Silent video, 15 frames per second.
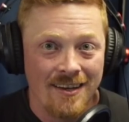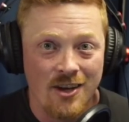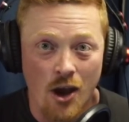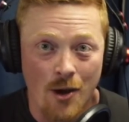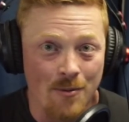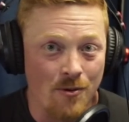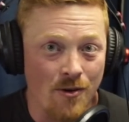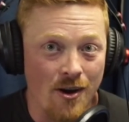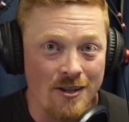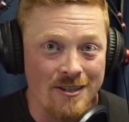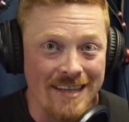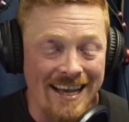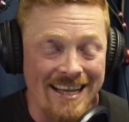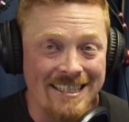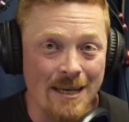Cobra
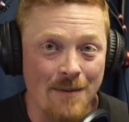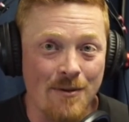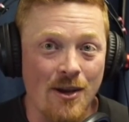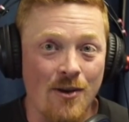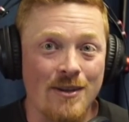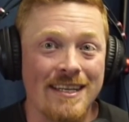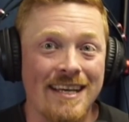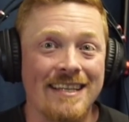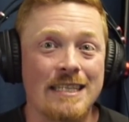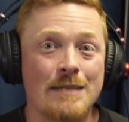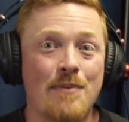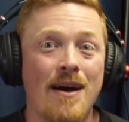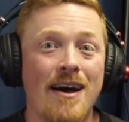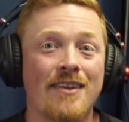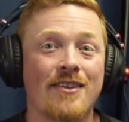Rhodes ends up going down this
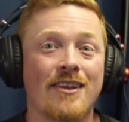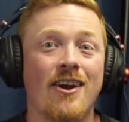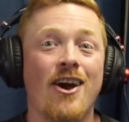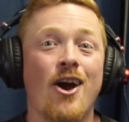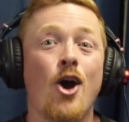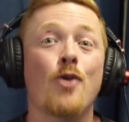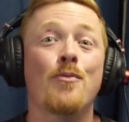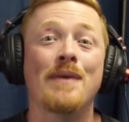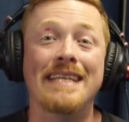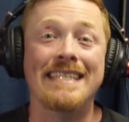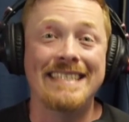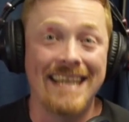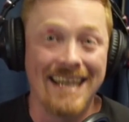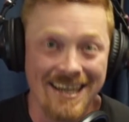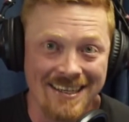path, and I hope he
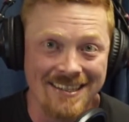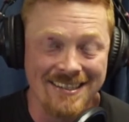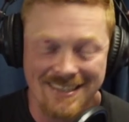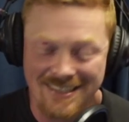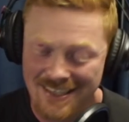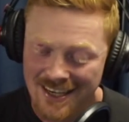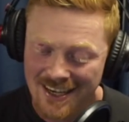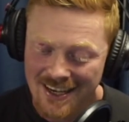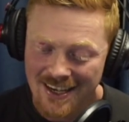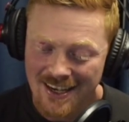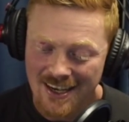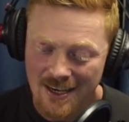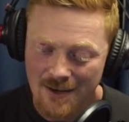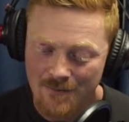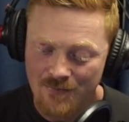does,
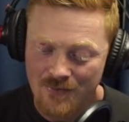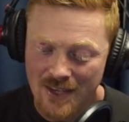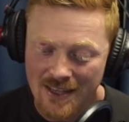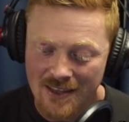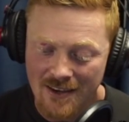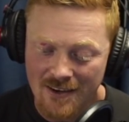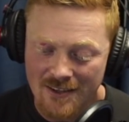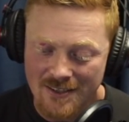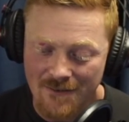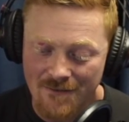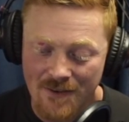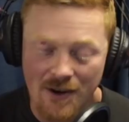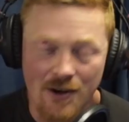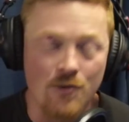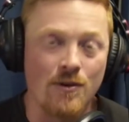then there is a
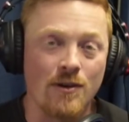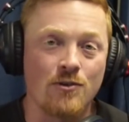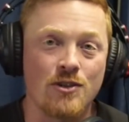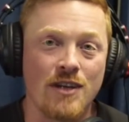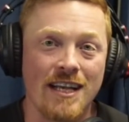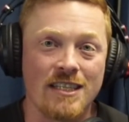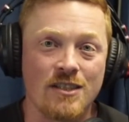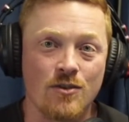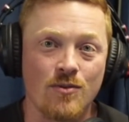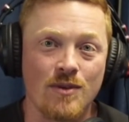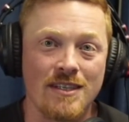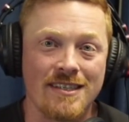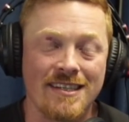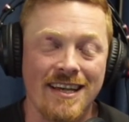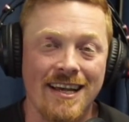very real chance that
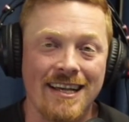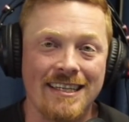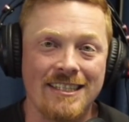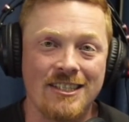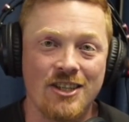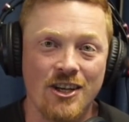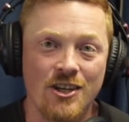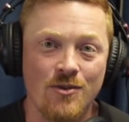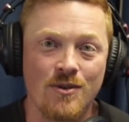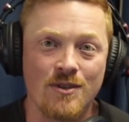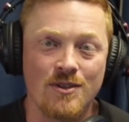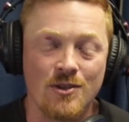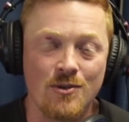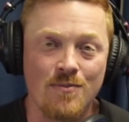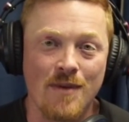we see a
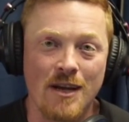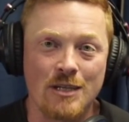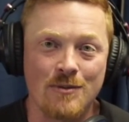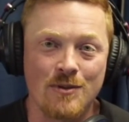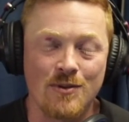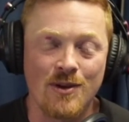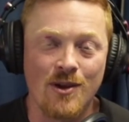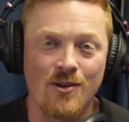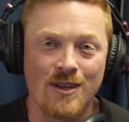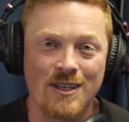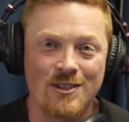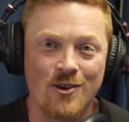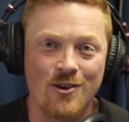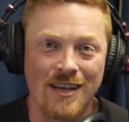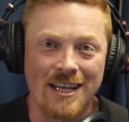genuine super match between
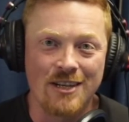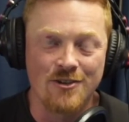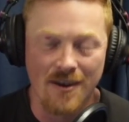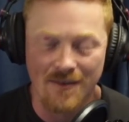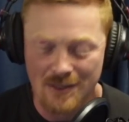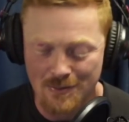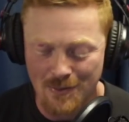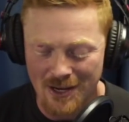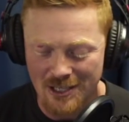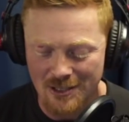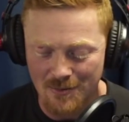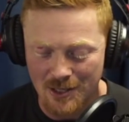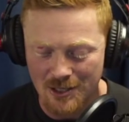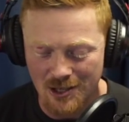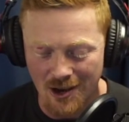Oleg Zhokh and Travis
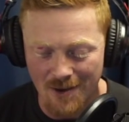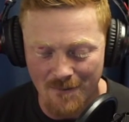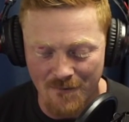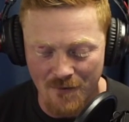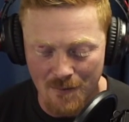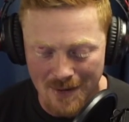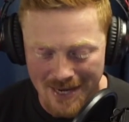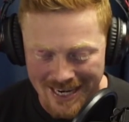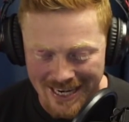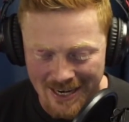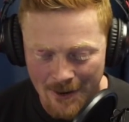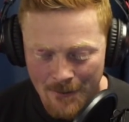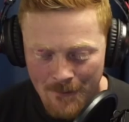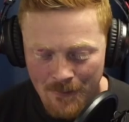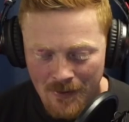Bagent, because for me,